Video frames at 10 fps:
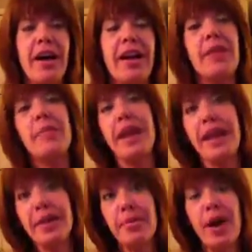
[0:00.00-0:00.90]

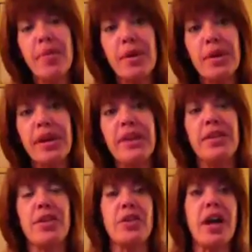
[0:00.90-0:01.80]
eliminating properly,
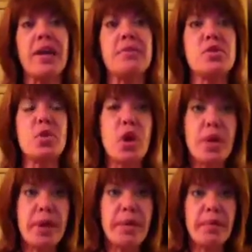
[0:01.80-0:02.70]
then you're not
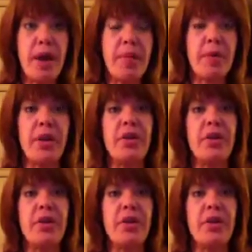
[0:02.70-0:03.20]
absorbing properly,